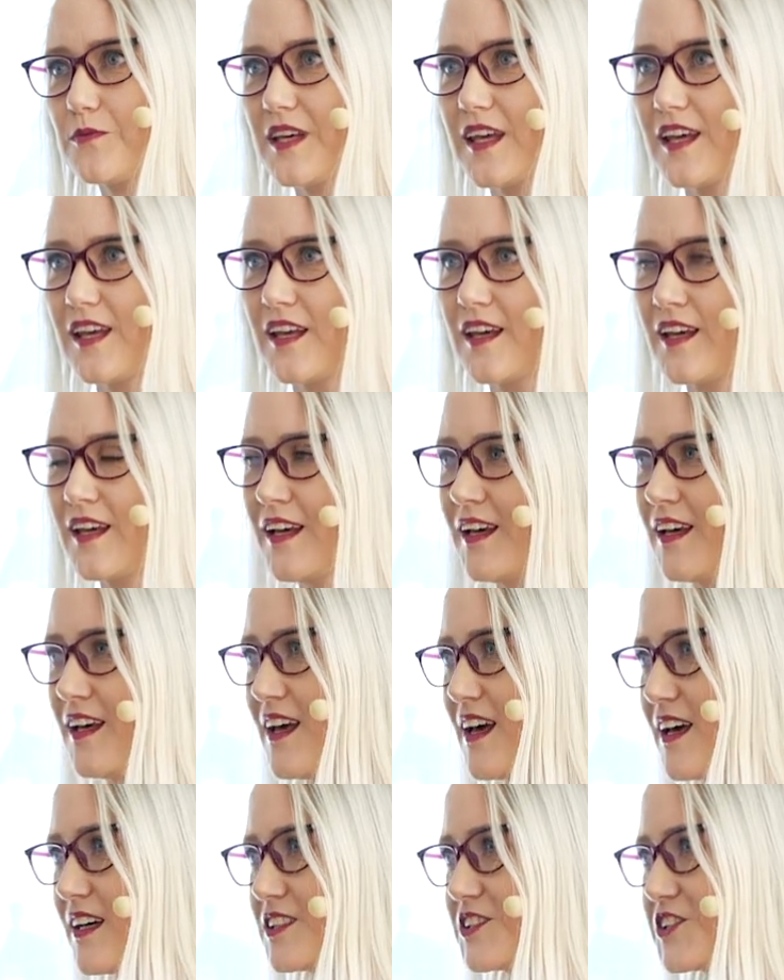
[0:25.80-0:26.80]
be
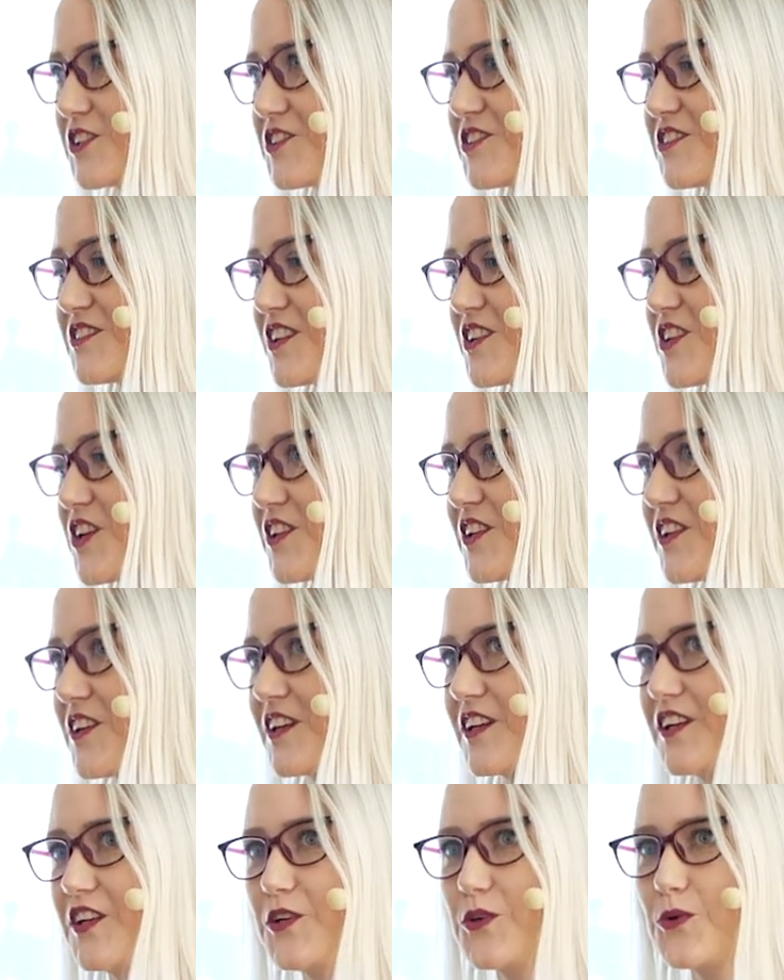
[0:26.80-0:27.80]
just another
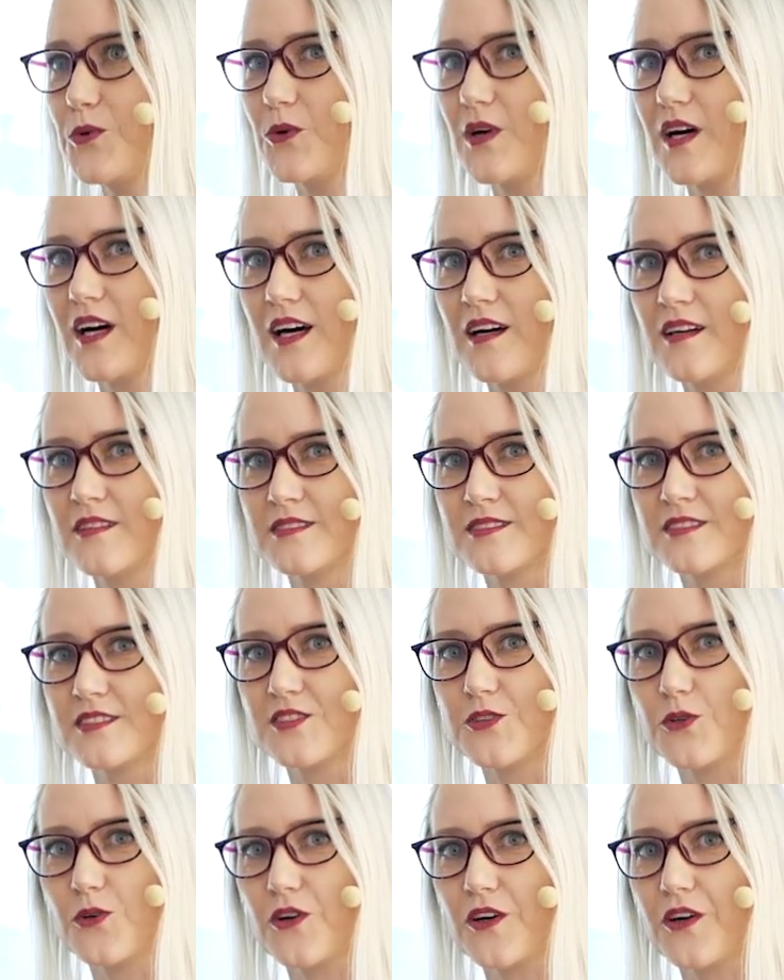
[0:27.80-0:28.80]
new
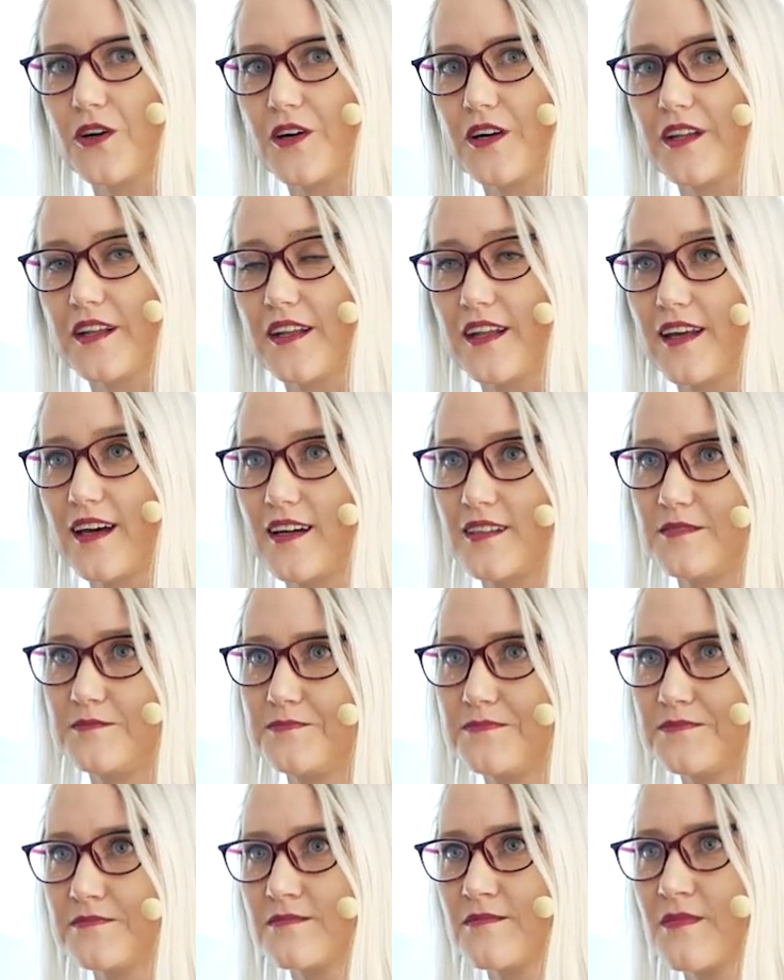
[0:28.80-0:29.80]
talk on
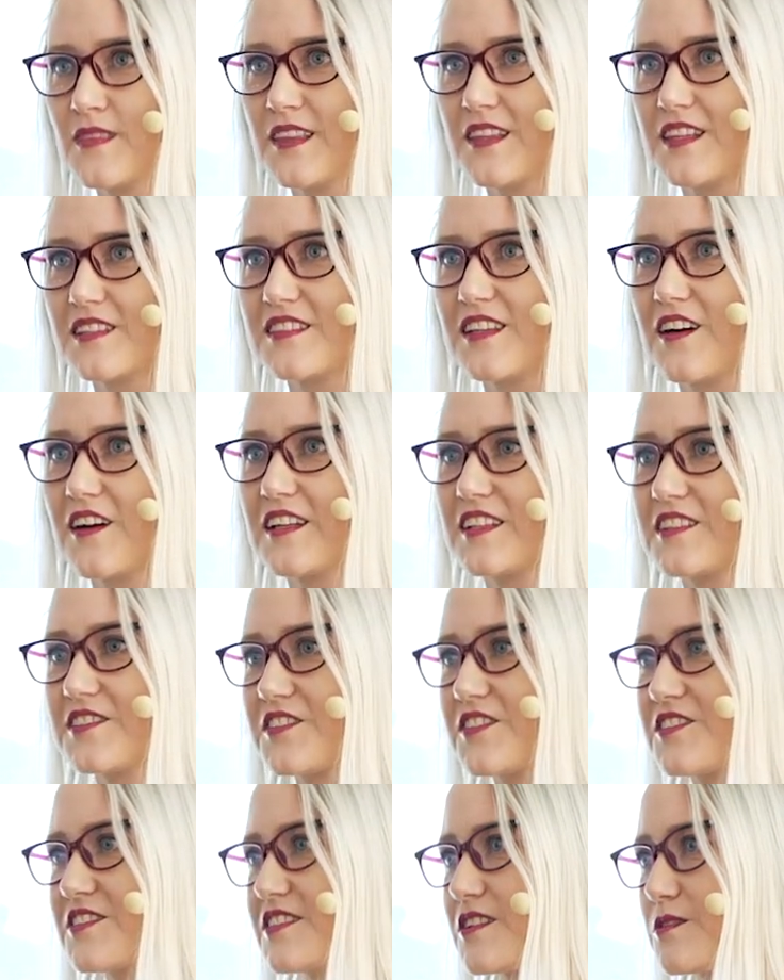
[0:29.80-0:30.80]
design
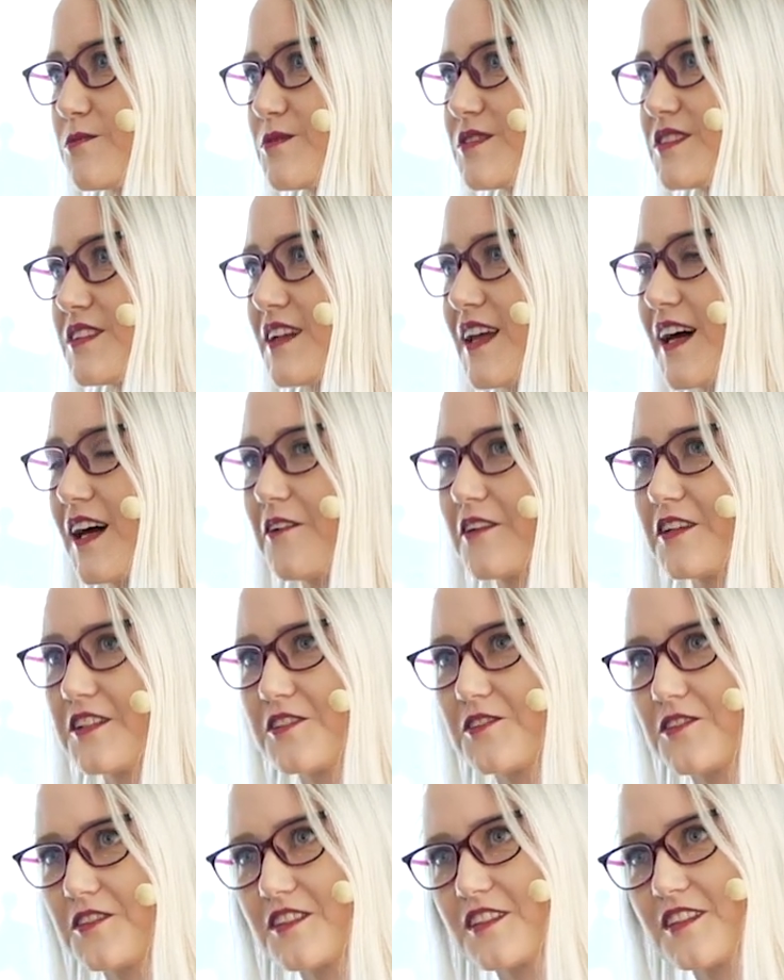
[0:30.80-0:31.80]
systems and how we
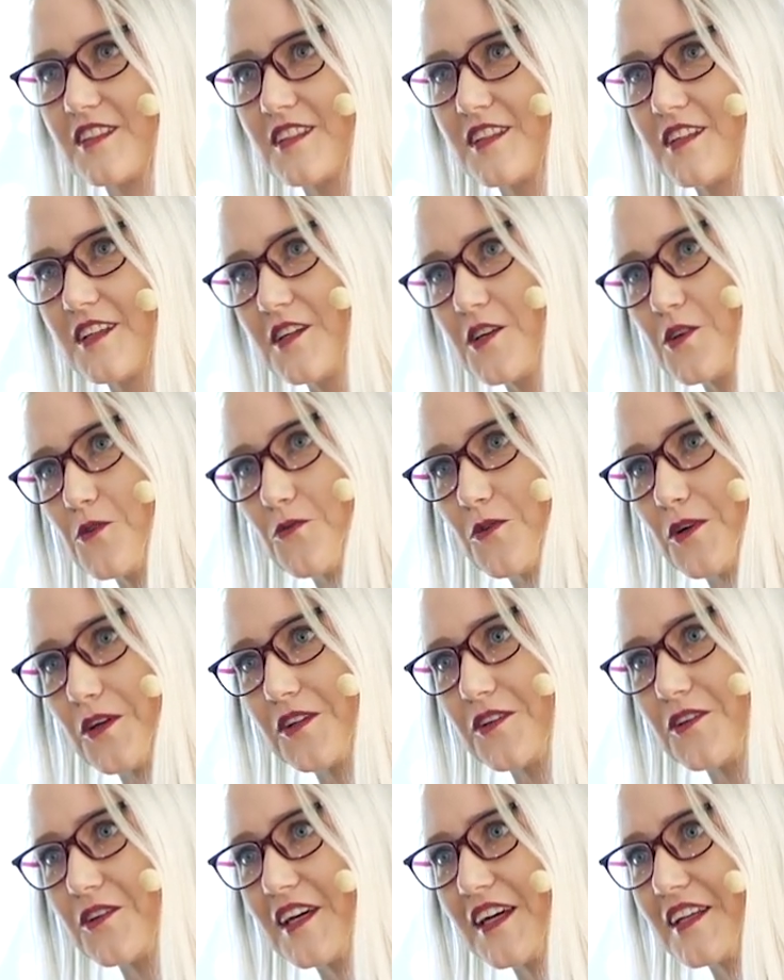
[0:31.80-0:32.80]
should
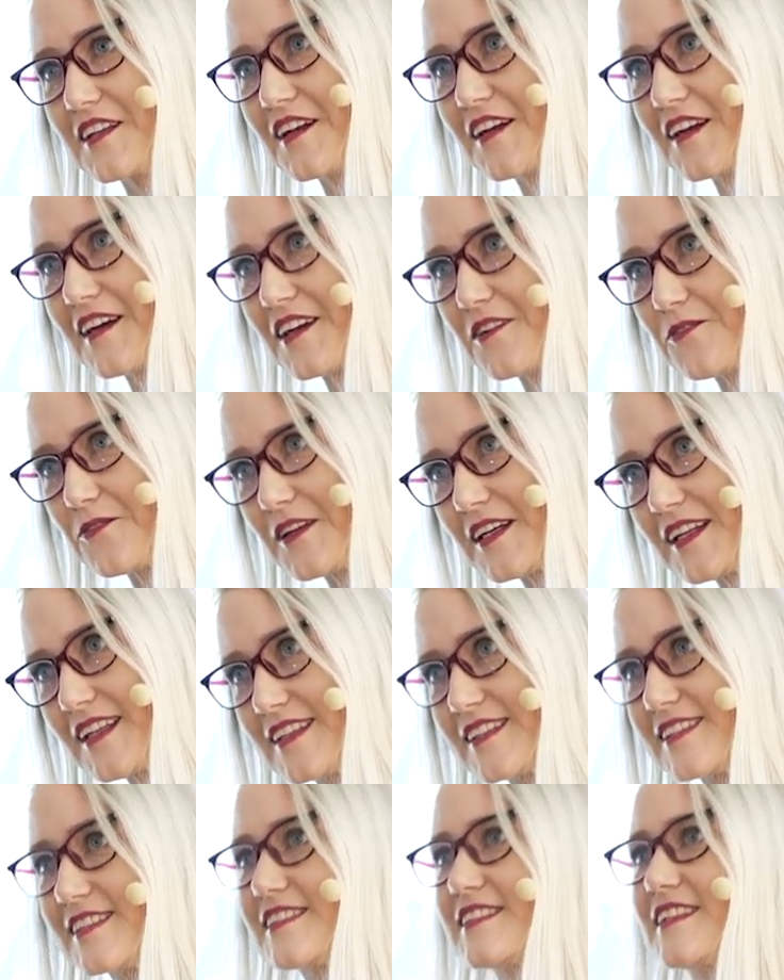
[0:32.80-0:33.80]
work together like
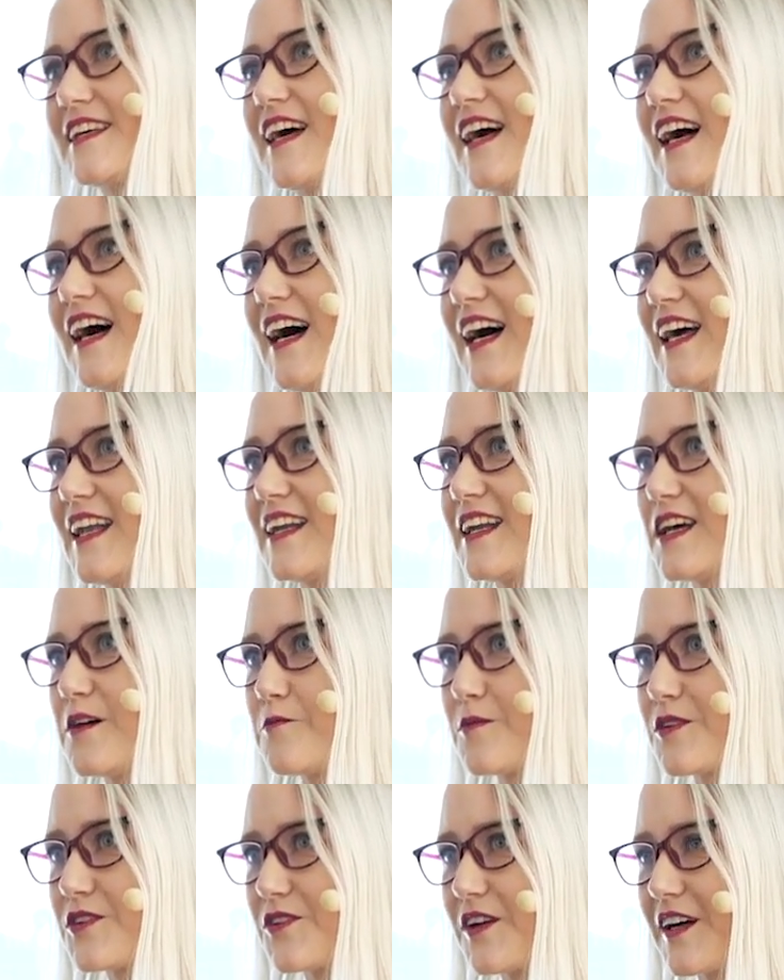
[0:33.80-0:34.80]
friends. And
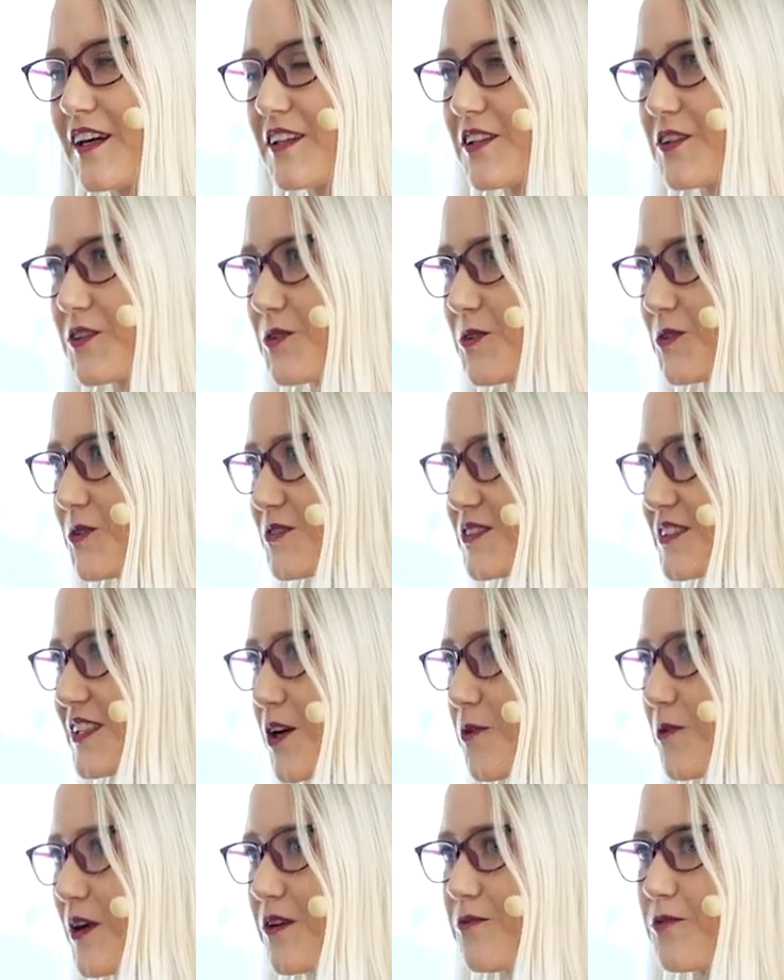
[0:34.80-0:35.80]
I'm trying to stay
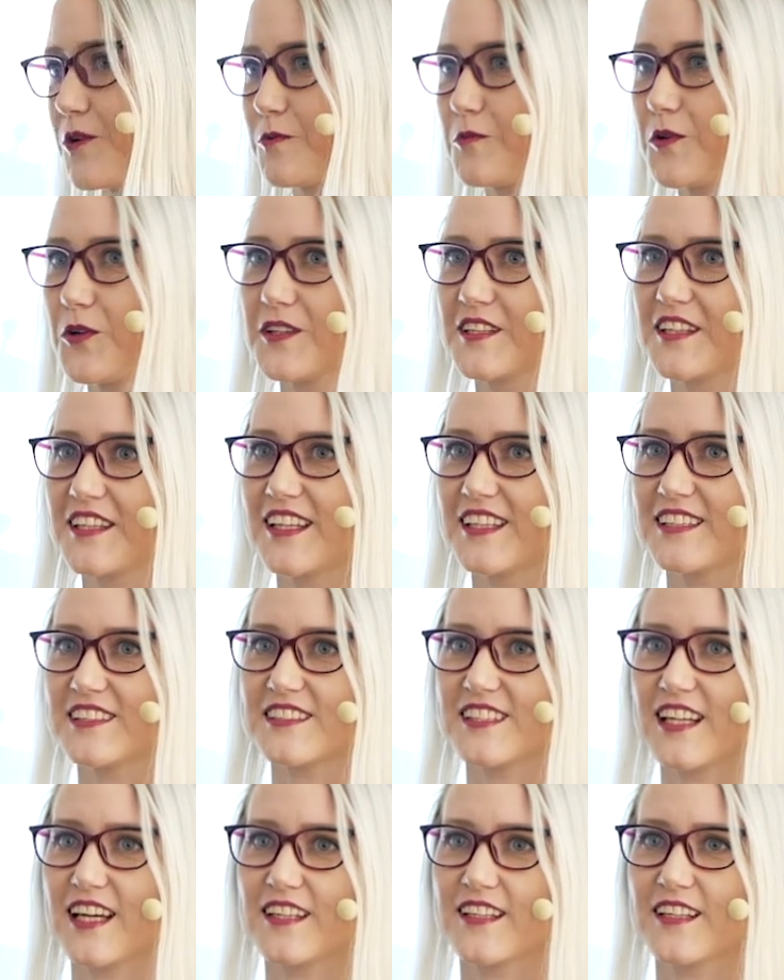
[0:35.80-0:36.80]
away from all the things
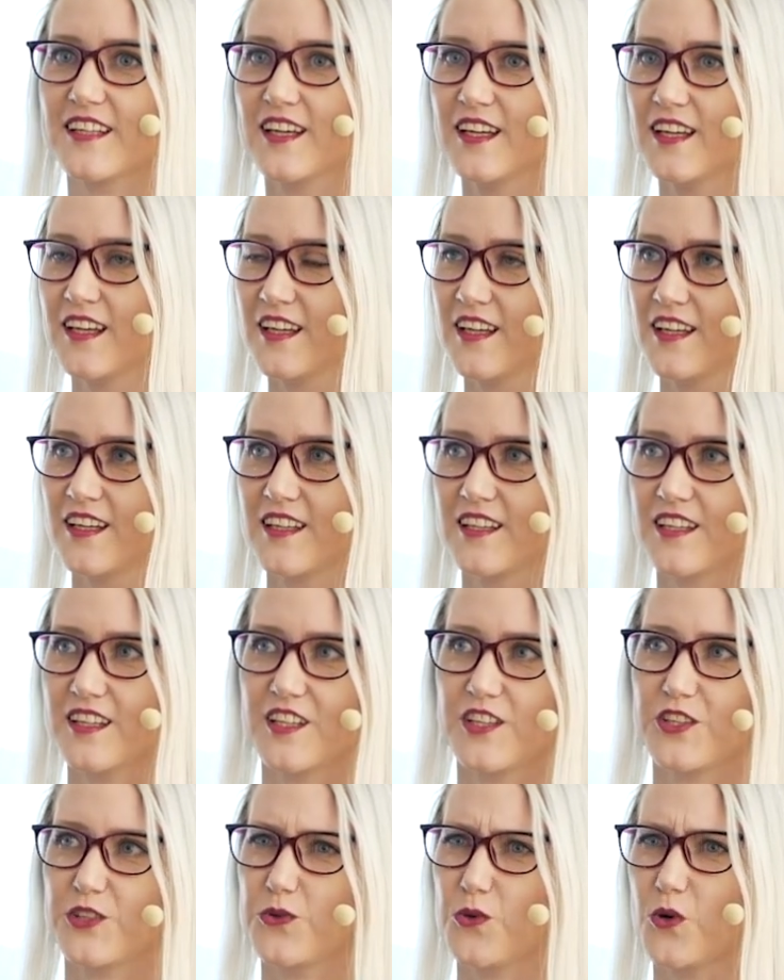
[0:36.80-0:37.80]
that
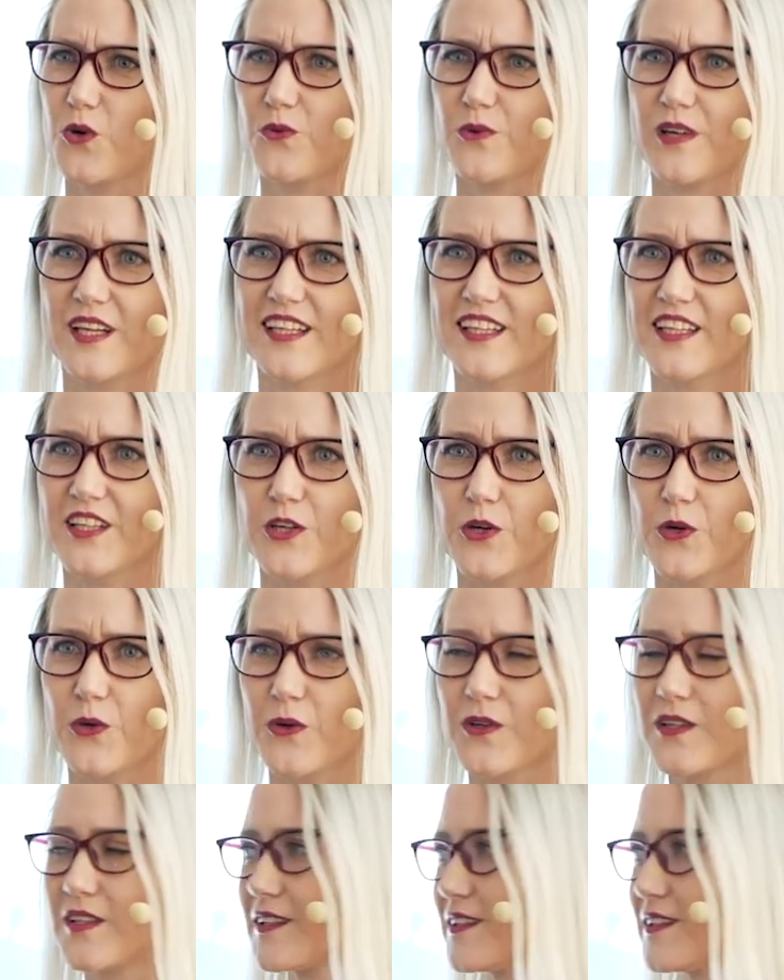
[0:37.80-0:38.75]
you already know.